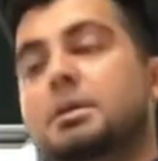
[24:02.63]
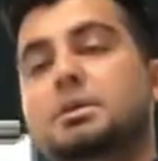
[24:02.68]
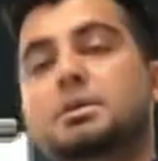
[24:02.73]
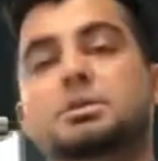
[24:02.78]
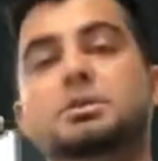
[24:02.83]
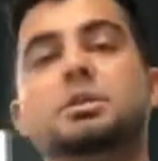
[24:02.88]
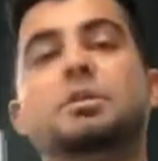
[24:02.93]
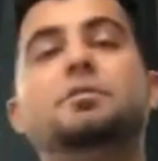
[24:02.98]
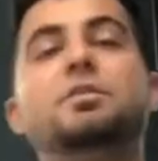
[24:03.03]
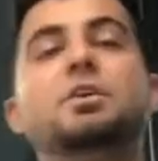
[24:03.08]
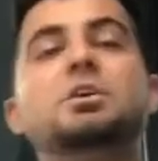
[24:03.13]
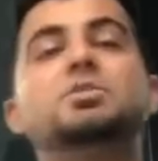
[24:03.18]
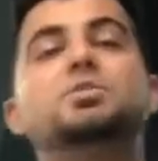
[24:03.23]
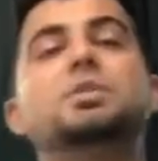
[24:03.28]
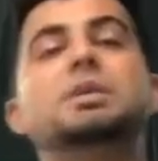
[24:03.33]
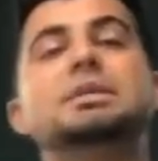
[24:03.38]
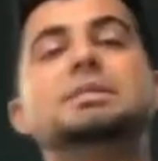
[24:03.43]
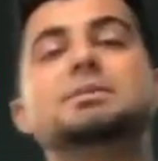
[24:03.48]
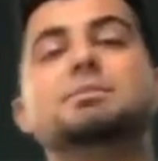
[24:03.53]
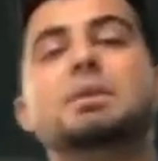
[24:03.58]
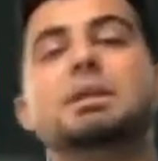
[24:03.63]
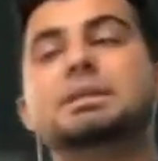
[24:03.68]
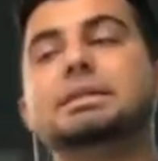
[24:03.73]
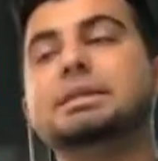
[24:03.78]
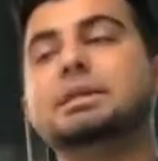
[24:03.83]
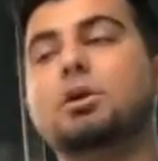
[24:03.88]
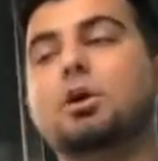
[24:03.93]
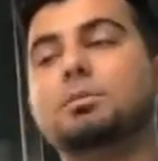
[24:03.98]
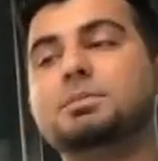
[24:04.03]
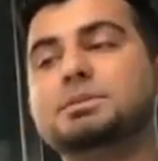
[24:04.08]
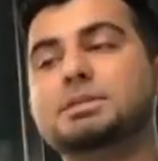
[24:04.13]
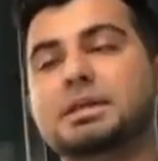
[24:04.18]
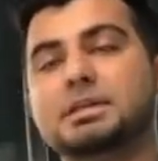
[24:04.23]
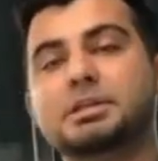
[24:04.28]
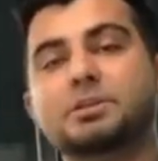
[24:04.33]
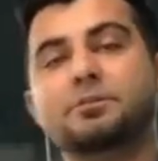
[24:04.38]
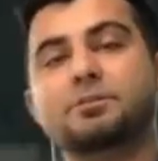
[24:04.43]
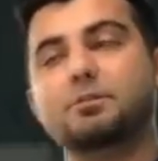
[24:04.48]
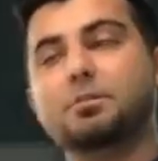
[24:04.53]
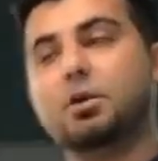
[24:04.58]
So the first one is
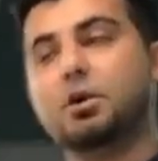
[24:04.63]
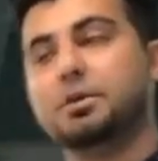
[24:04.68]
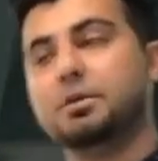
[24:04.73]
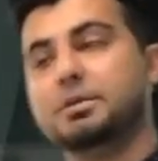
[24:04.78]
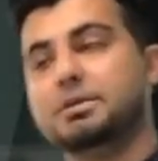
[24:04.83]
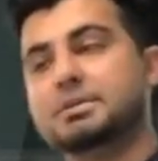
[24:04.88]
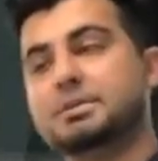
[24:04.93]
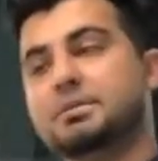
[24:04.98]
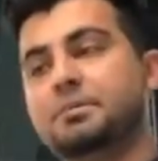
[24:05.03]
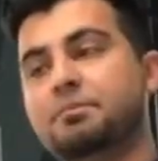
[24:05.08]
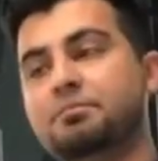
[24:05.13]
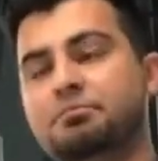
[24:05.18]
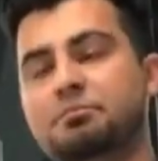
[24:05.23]
multi-objective models.